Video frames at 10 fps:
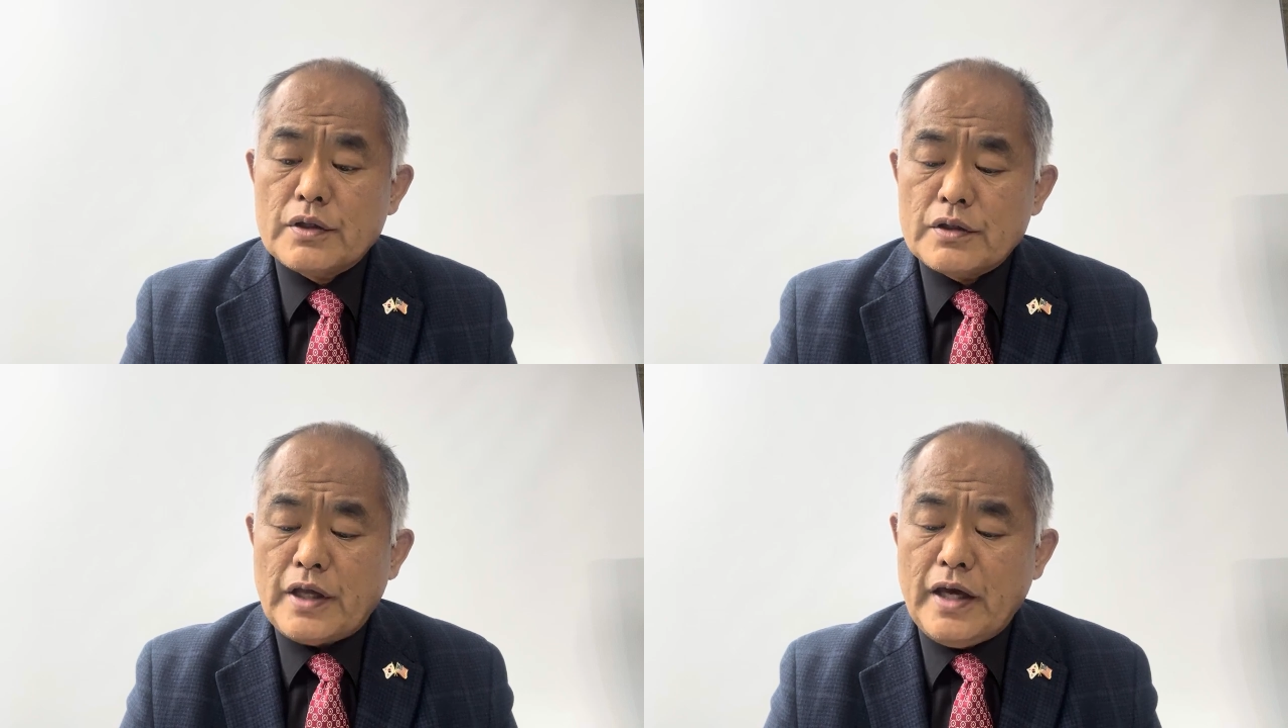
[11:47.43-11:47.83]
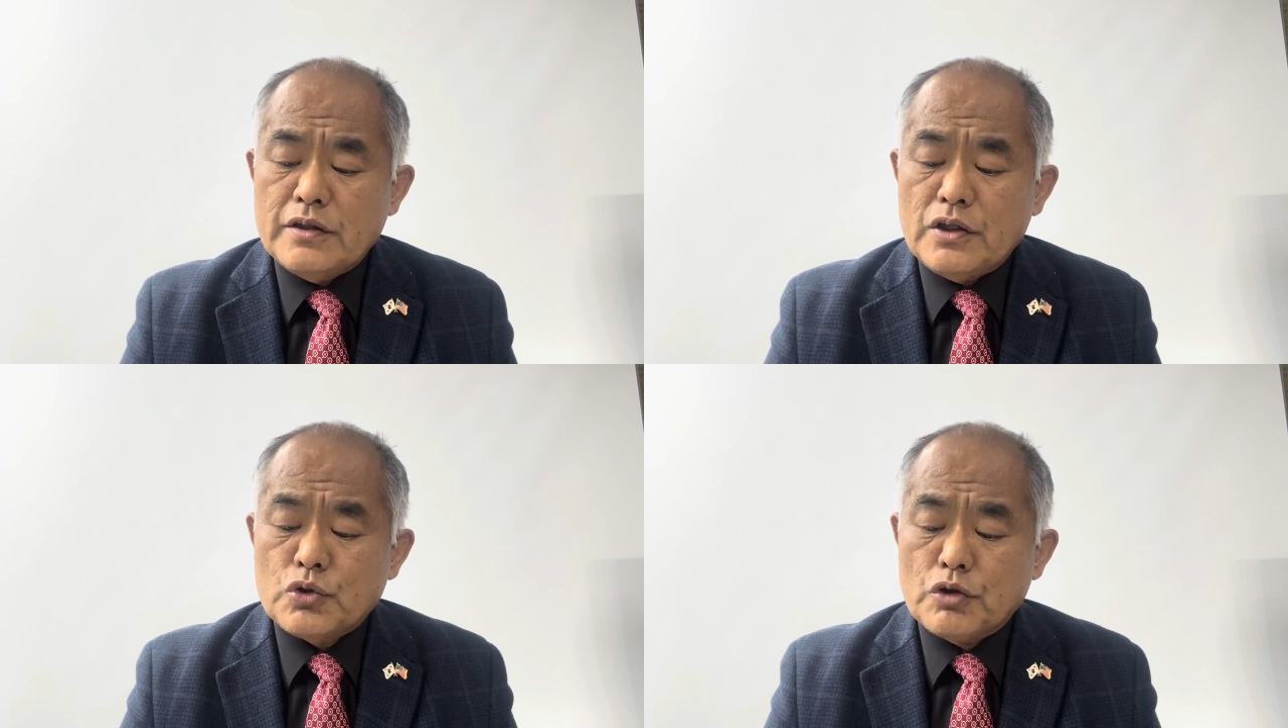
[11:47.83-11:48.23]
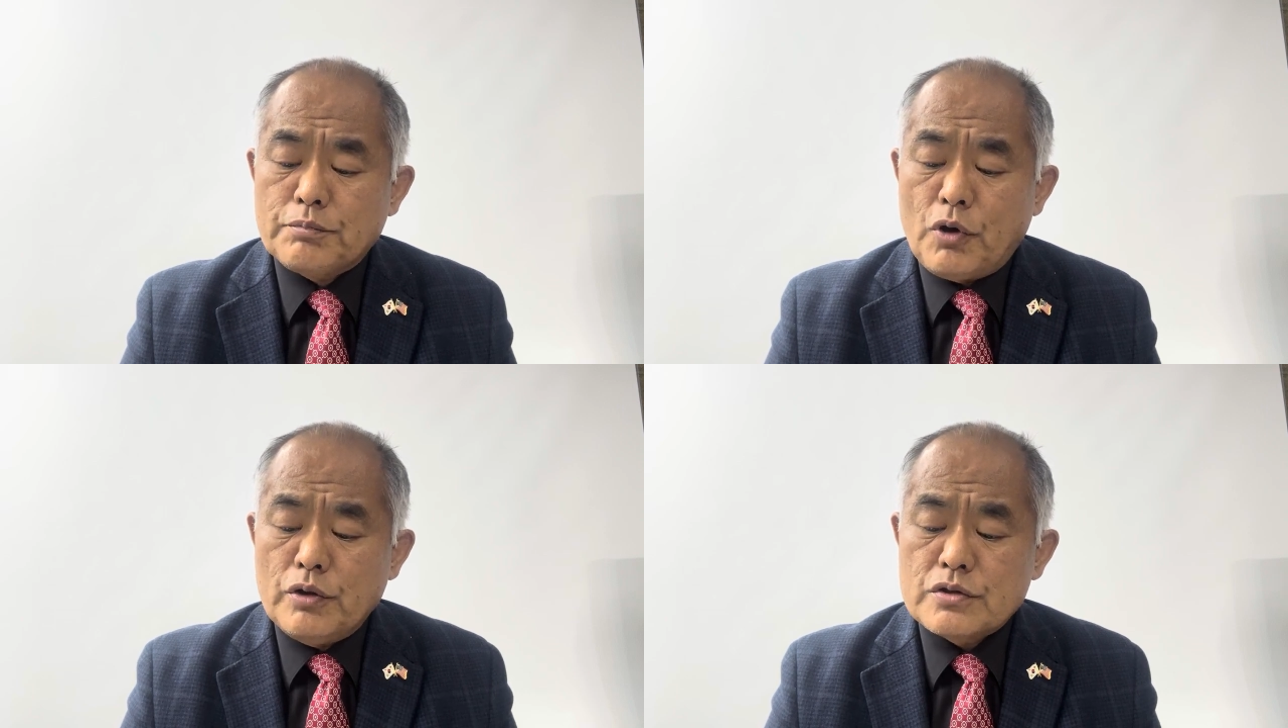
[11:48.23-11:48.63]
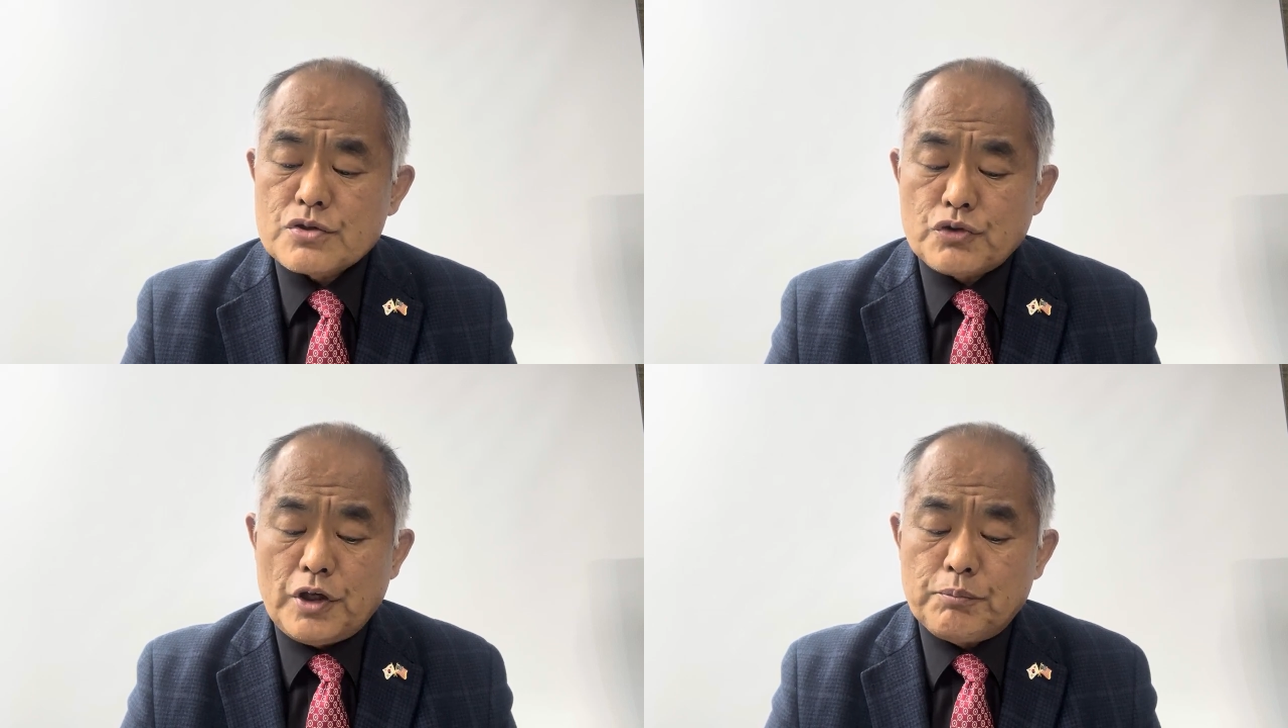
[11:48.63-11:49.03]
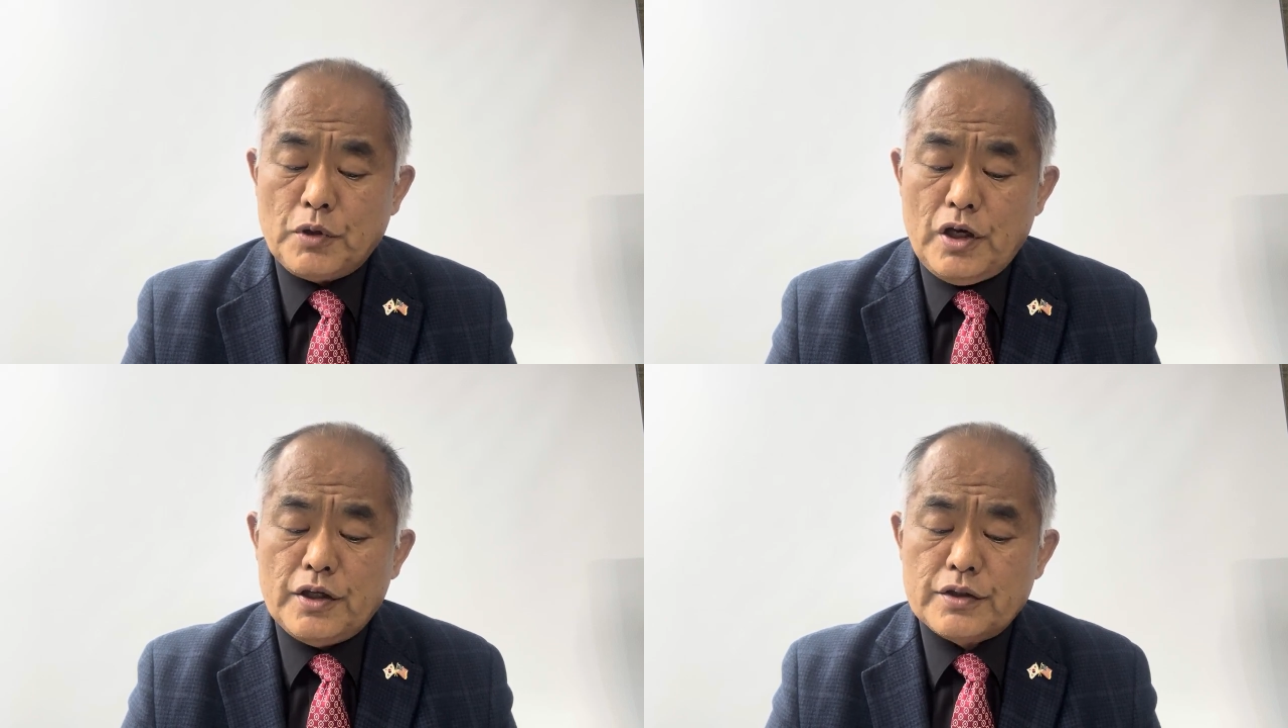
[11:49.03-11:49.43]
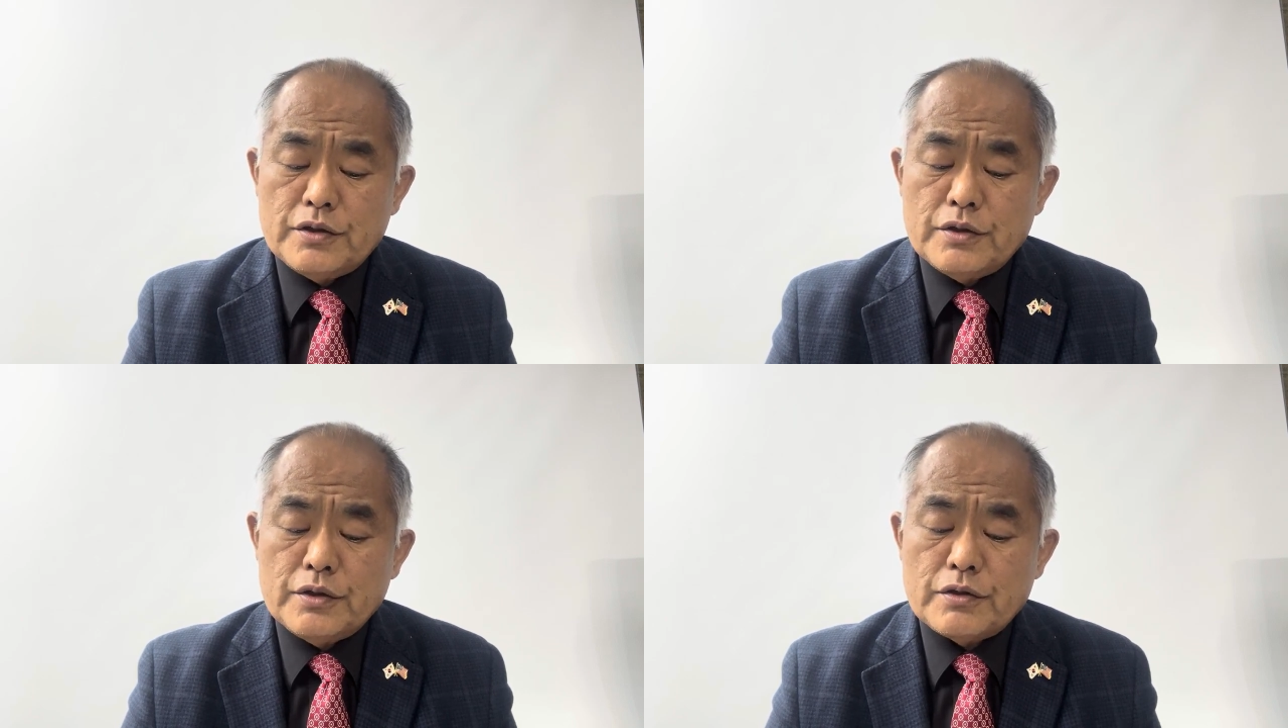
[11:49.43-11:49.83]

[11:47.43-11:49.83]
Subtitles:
$92.3 billion